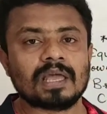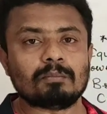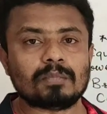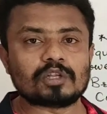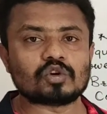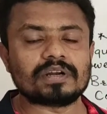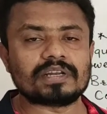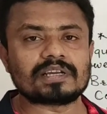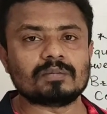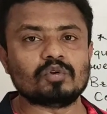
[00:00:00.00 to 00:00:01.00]

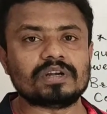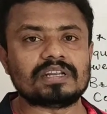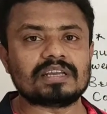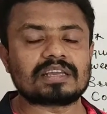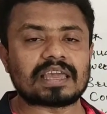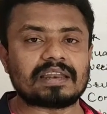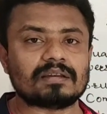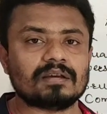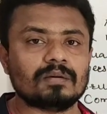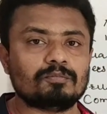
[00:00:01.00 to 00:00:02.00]
Majority community
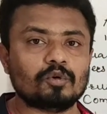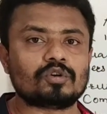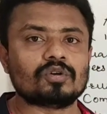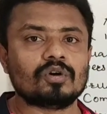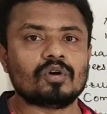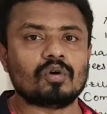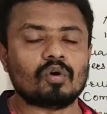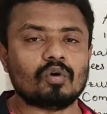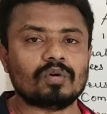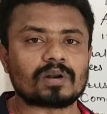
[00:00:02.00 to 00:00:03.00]
can put
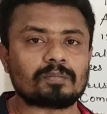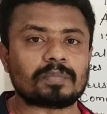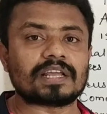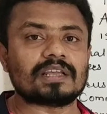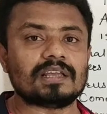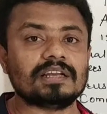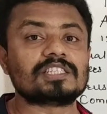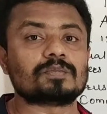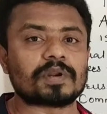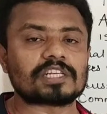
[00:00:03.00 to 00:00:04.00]
over
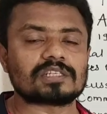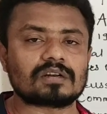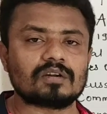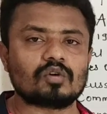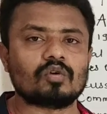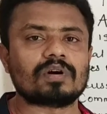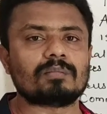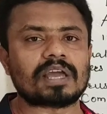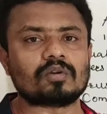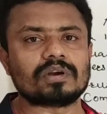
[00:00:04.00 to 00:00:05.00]
its pressure over
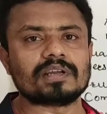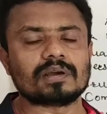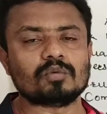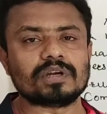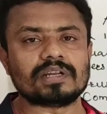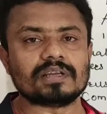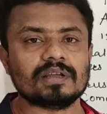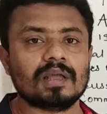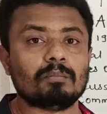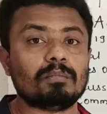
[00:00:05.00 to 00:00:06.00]
minority
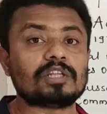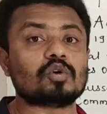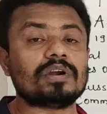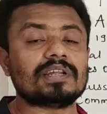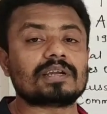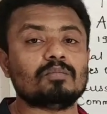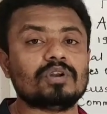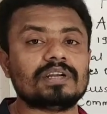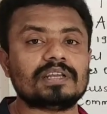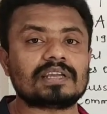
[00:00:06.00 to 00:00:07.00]
community. Majority
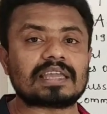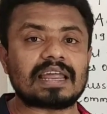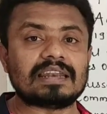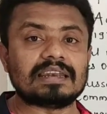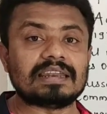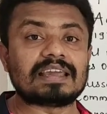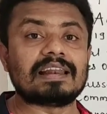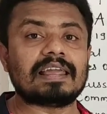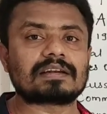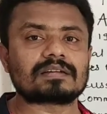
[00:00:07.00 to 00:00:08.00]
community can
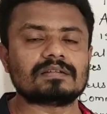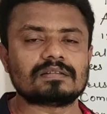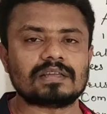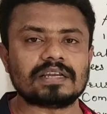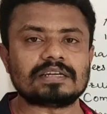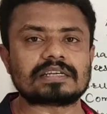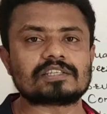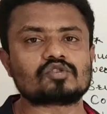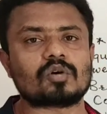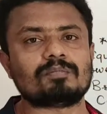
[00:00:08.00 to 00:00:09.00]
neglect the
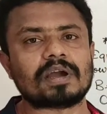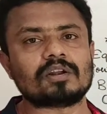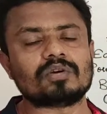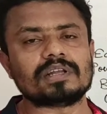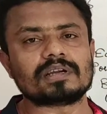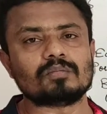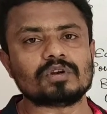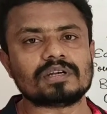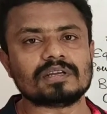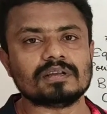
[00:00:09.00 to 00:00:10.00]
interest of minority
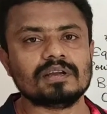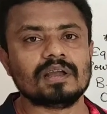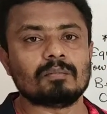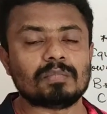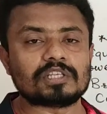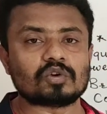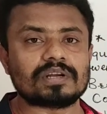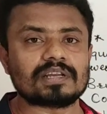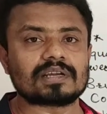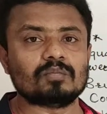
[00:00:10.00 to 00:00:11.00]
community.
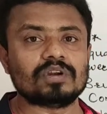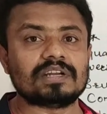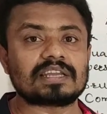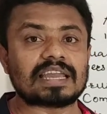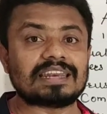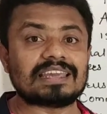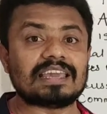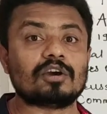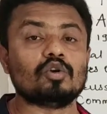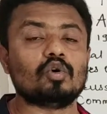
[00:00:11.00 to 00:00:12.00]
Majority community can
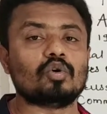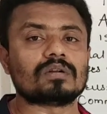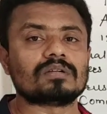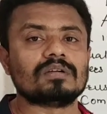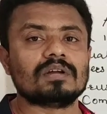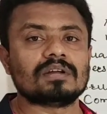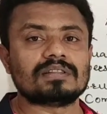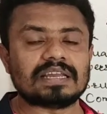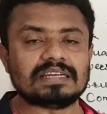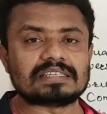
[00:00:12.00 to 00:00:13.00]
ignore
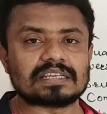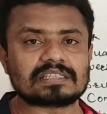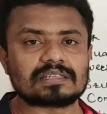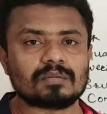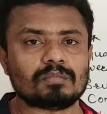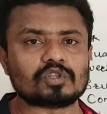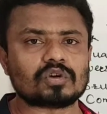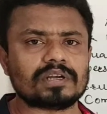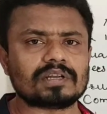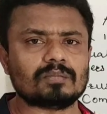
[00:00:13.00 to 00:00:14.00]
the interest
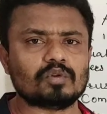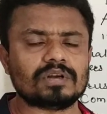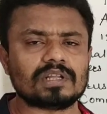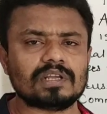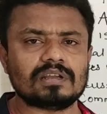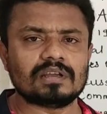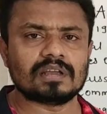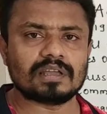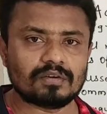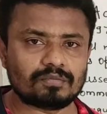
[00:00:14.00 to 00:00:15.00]
majority
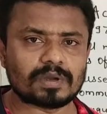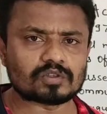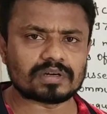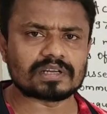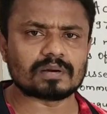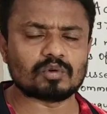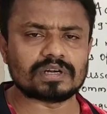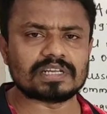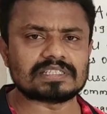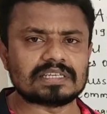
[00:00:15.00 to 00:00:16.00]
community, if majority
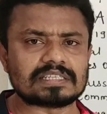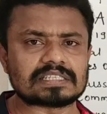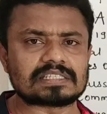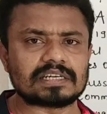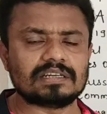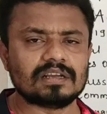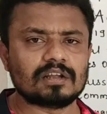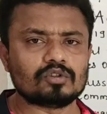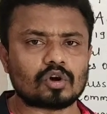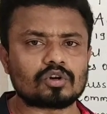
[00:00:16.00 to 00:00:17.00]
community is
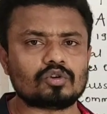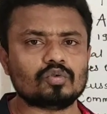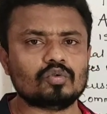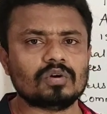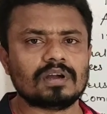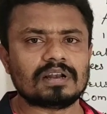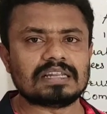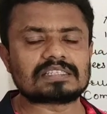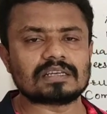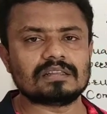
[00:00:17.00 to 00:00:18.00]
interested not to
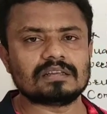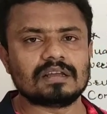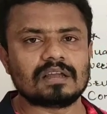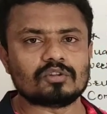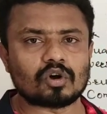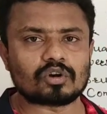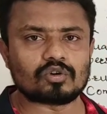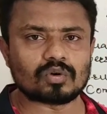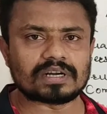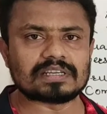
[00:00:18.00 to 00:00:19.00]
listen, not
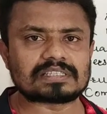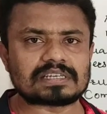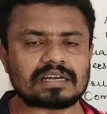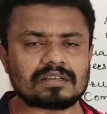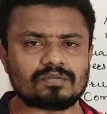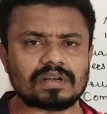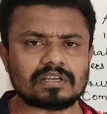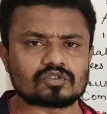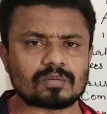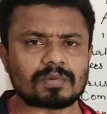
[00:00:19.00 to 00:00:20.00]
to understand the
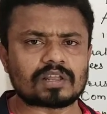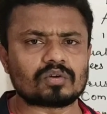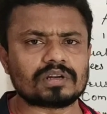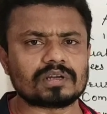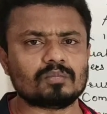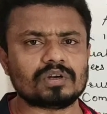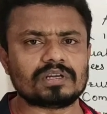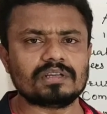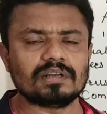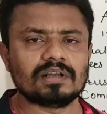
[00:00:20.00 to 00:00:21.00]
feelings of minority
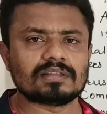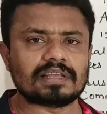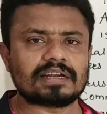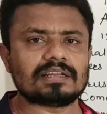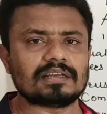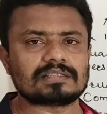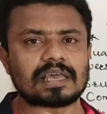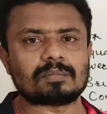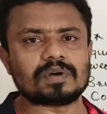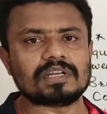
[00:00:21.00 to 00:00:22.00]
community. That
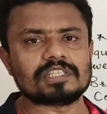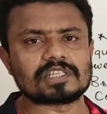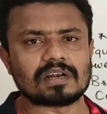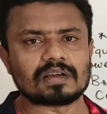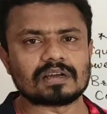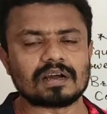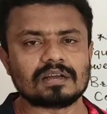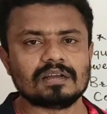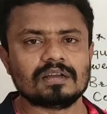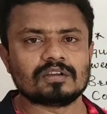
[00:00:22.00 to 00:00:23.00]
is happening in Sri
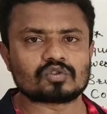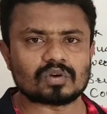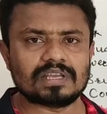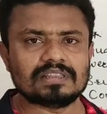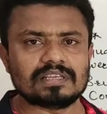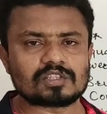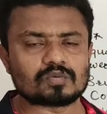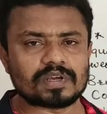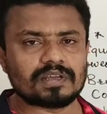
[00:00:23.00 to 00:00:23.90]
Lanka. So in this